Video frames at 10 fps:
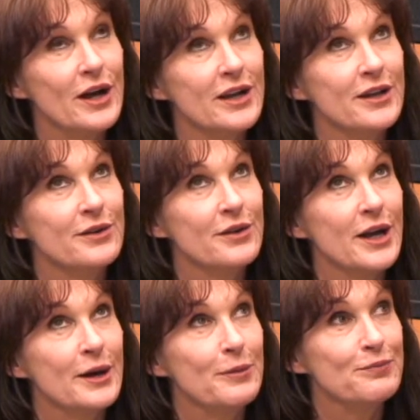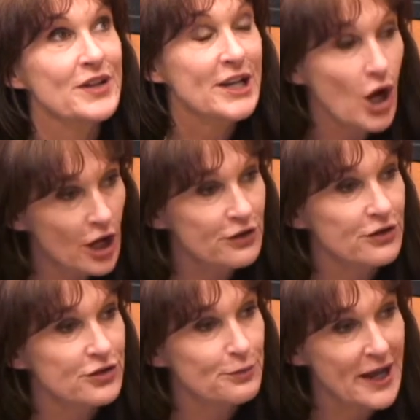in
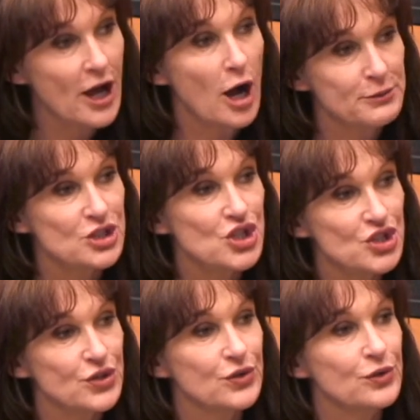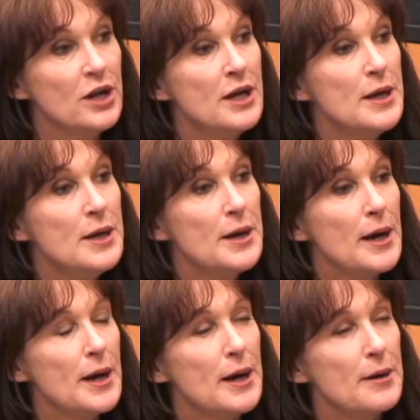honor, to pay homage to
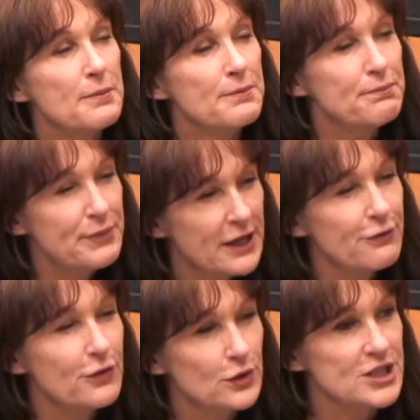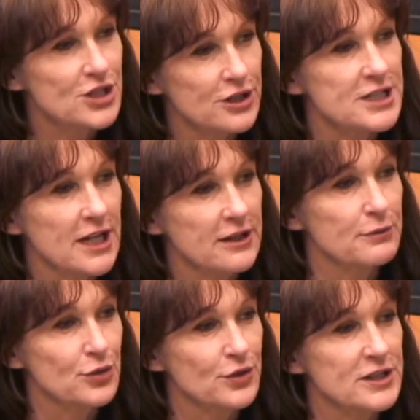Pink Floyd's Dark Side of the
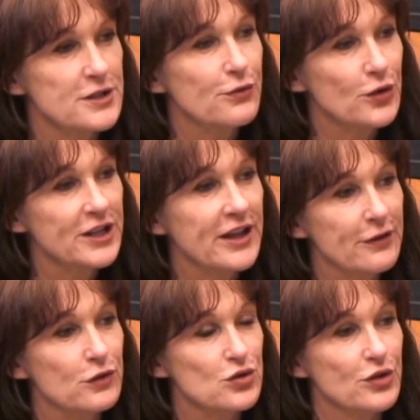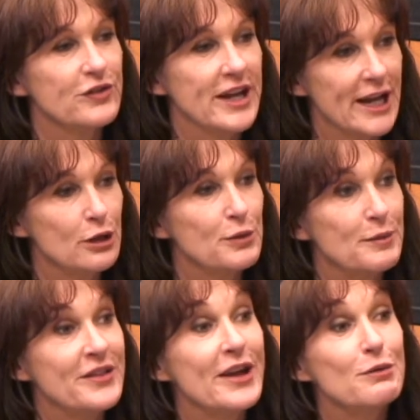Moon. It's the 40th anniversary of that album,
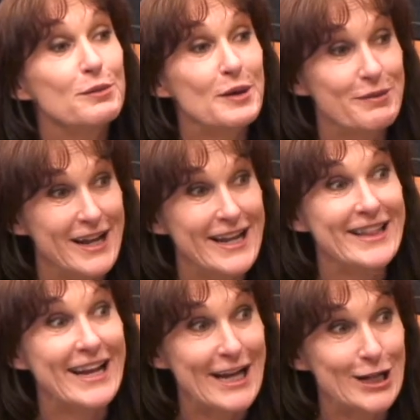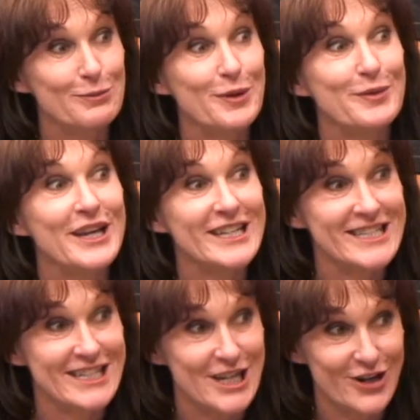and they will be playing that album in
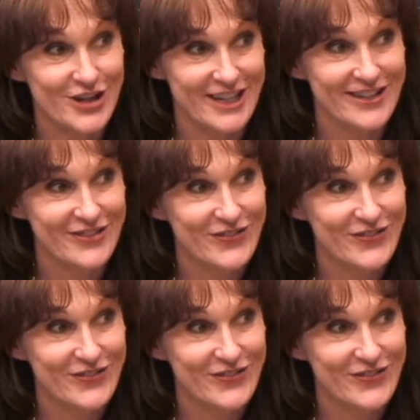its entirety.